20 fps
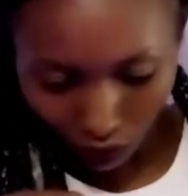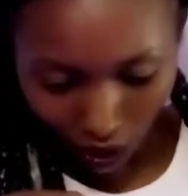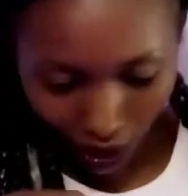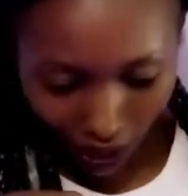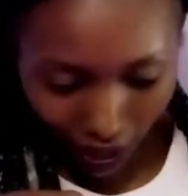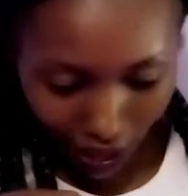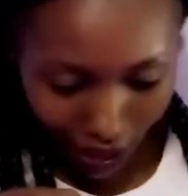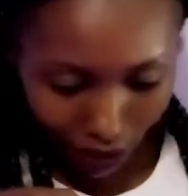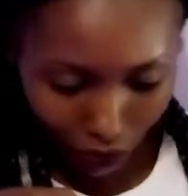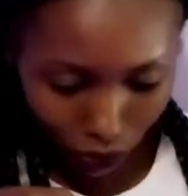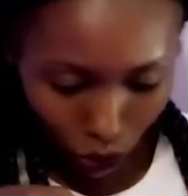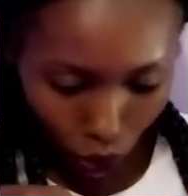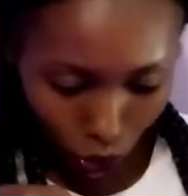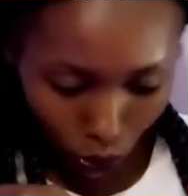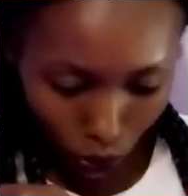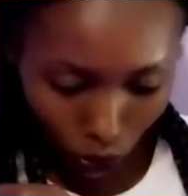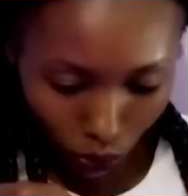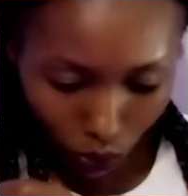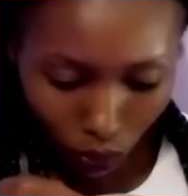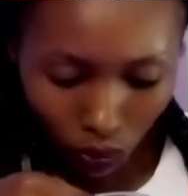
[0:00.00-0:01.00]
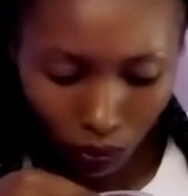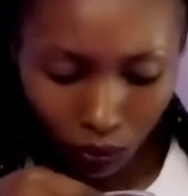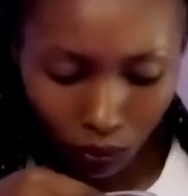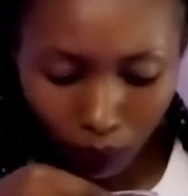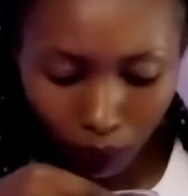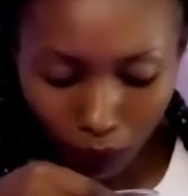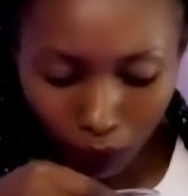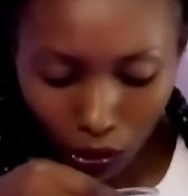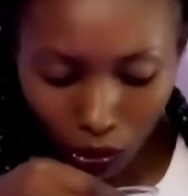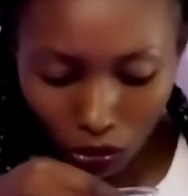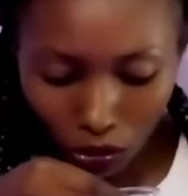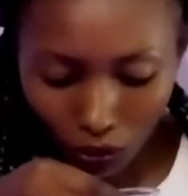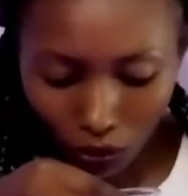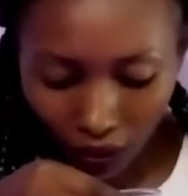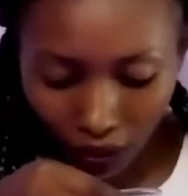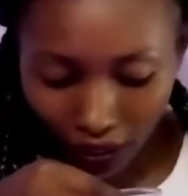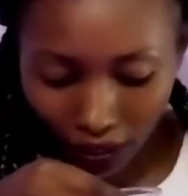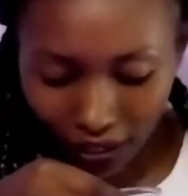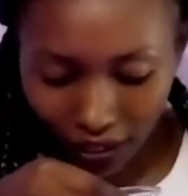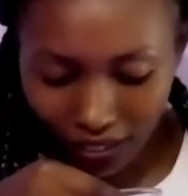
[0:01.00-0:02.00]
I have to make sure
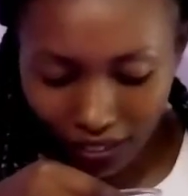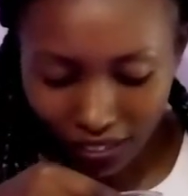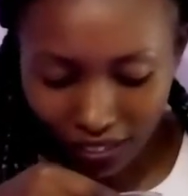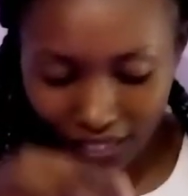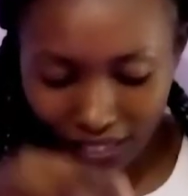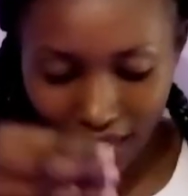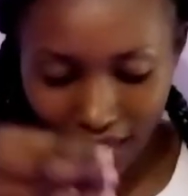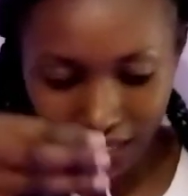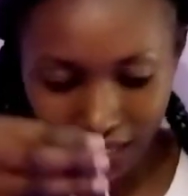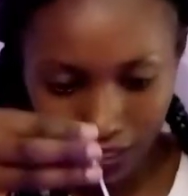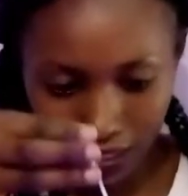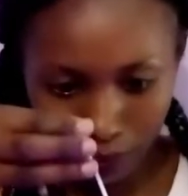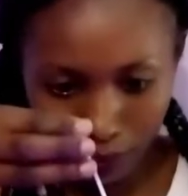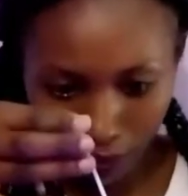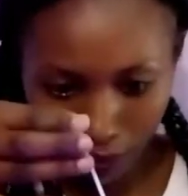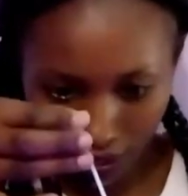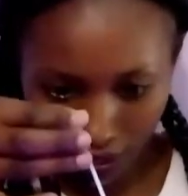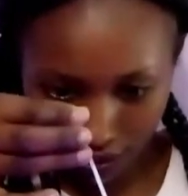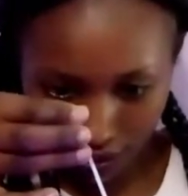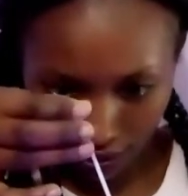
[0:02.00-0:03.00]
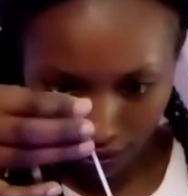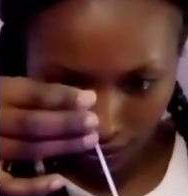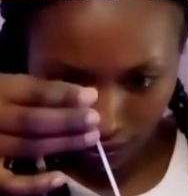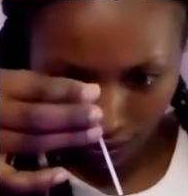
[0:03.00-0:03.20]
that it doesn't pass.